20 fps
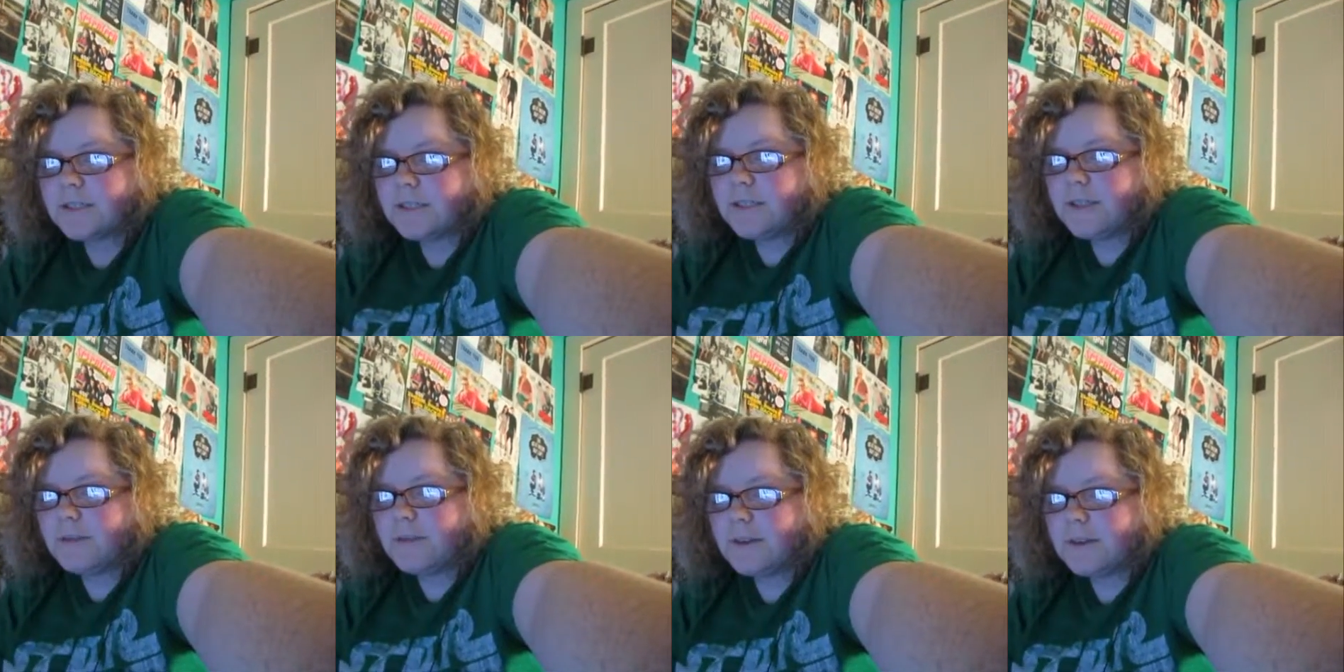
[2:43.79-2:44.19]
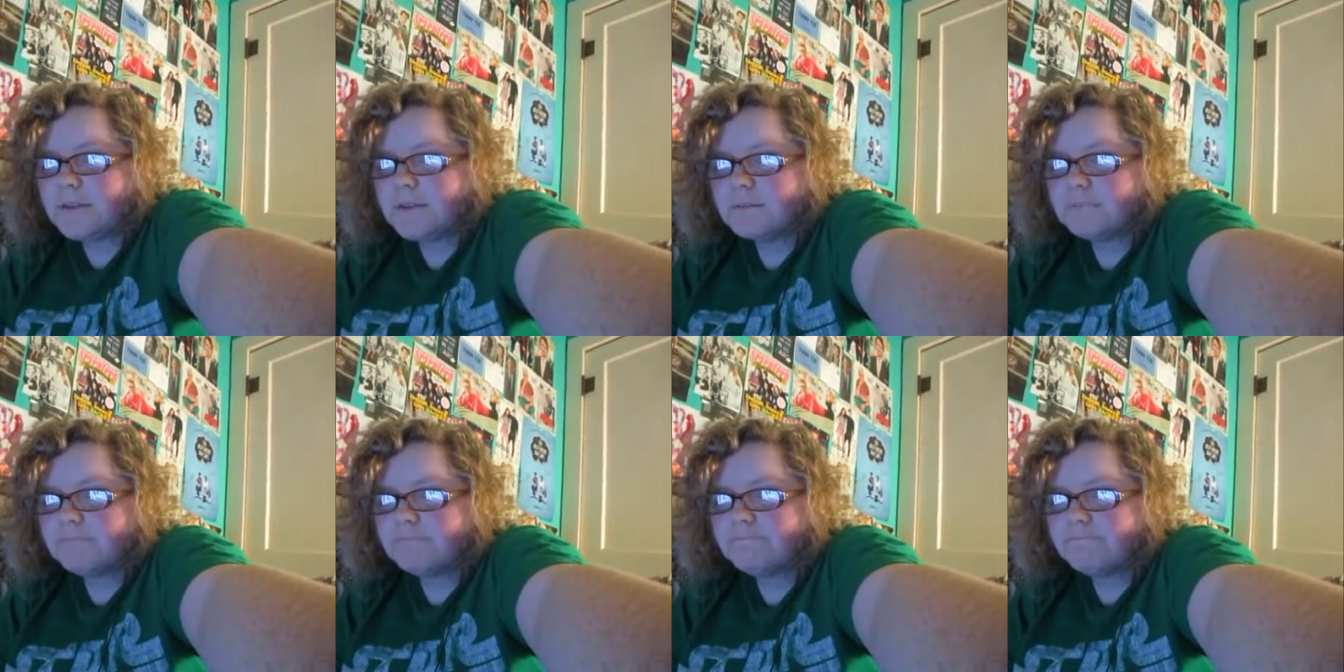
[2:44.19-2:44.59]

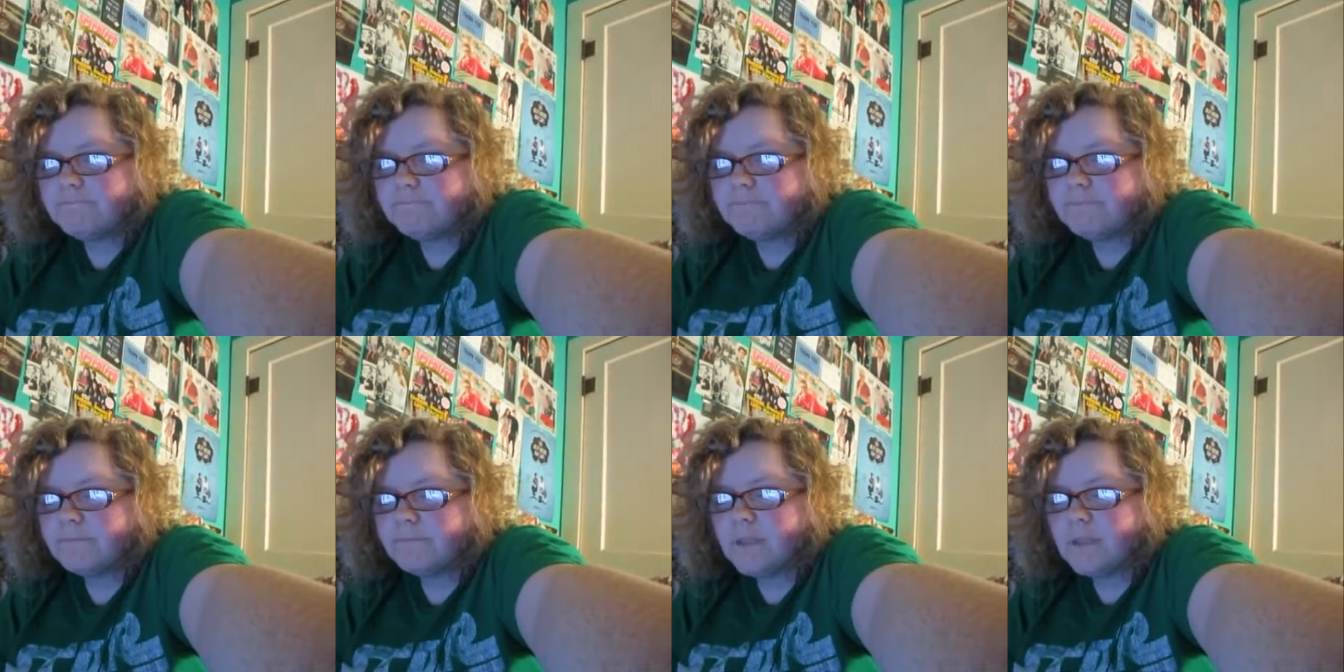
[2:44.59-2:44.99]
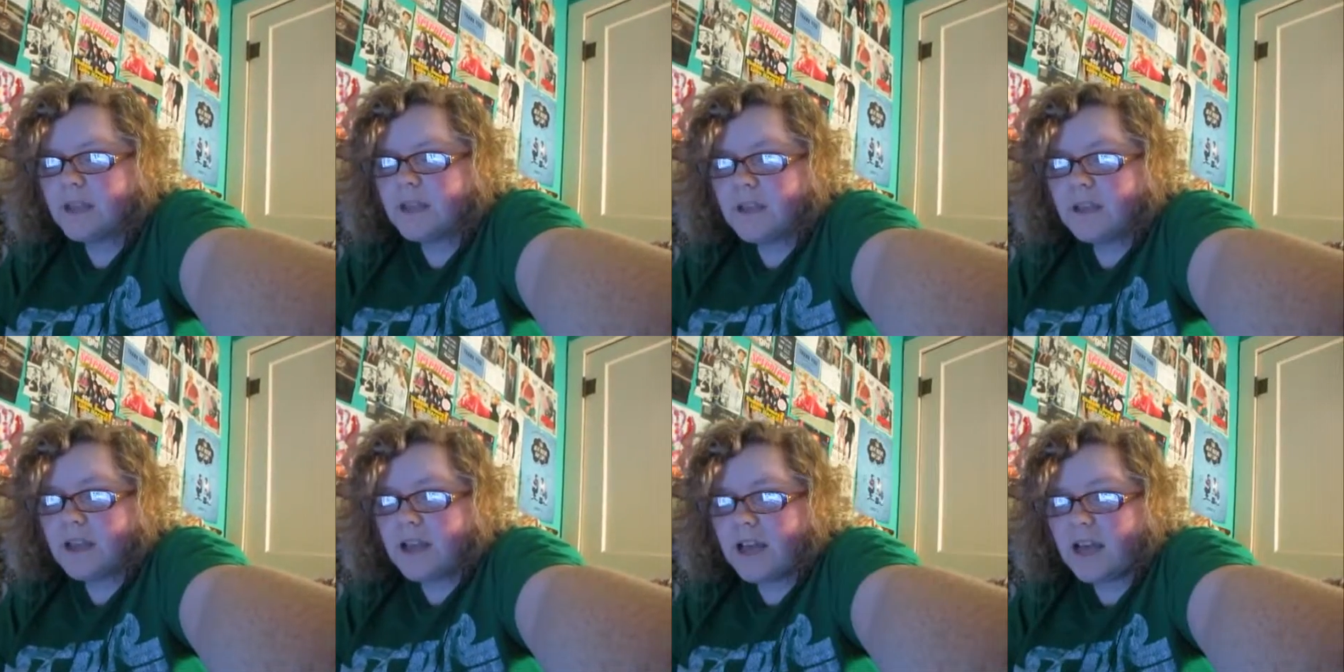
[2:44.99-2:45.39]
Anyways,
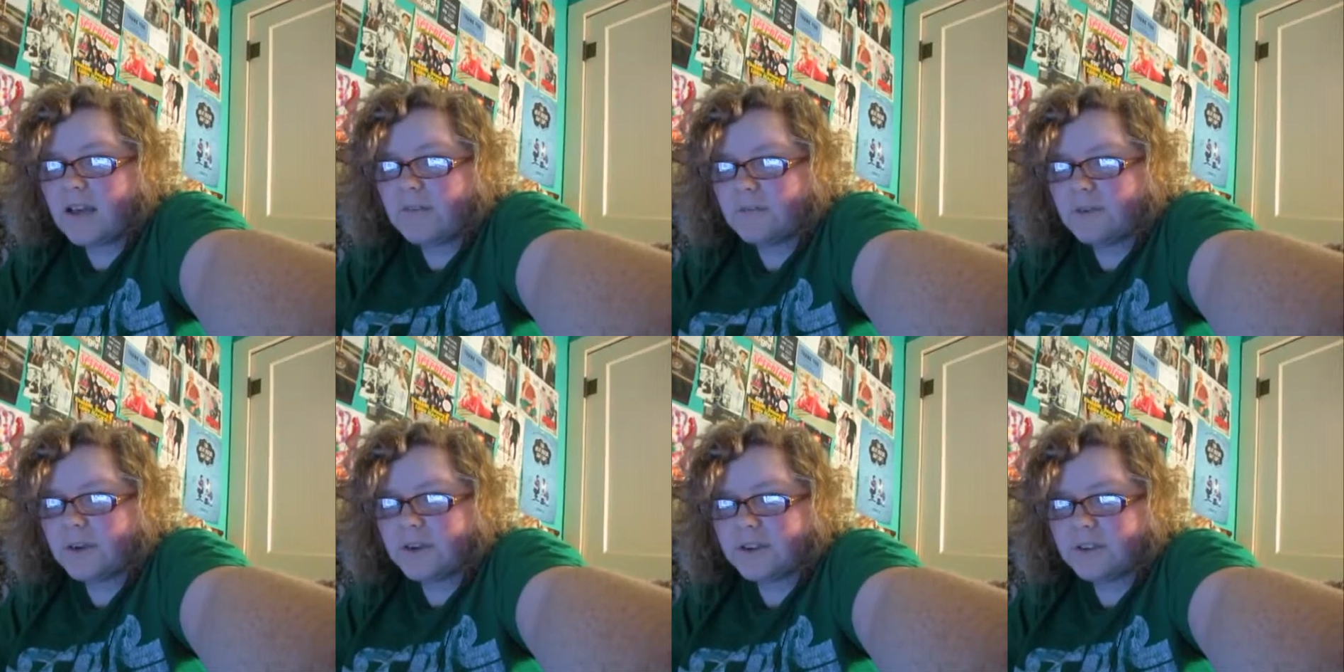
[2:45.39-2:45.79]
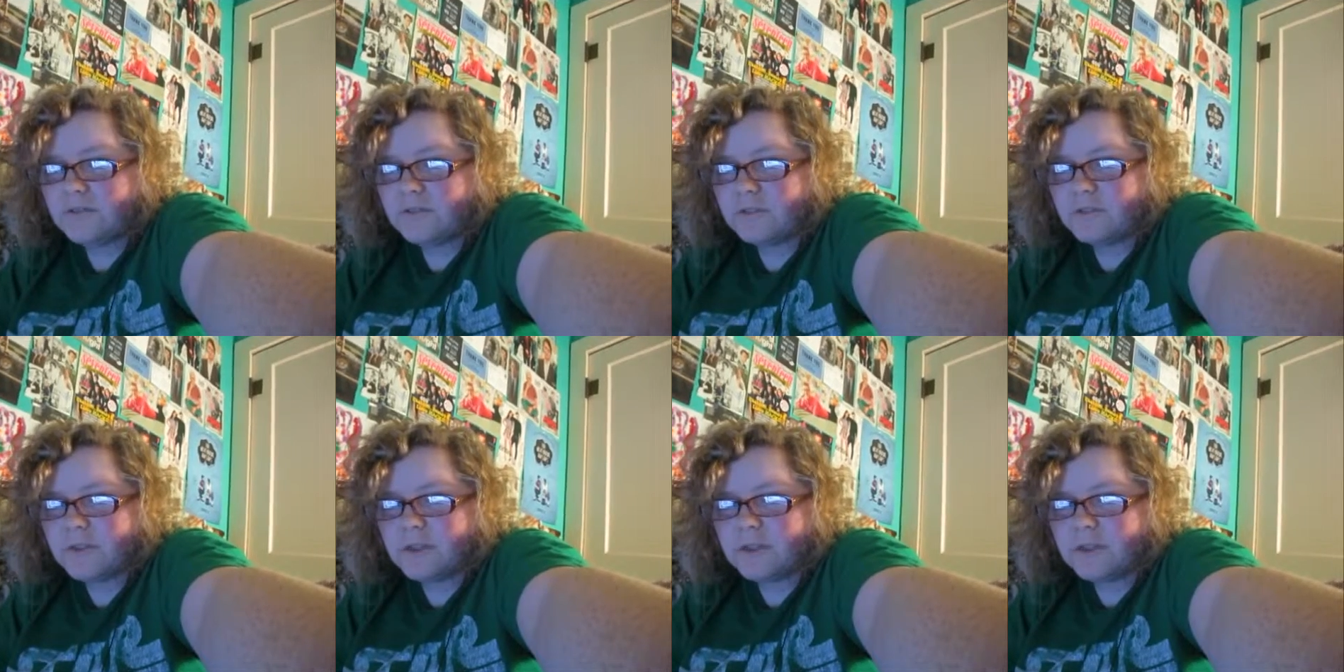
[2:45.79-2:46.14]
I have work in a few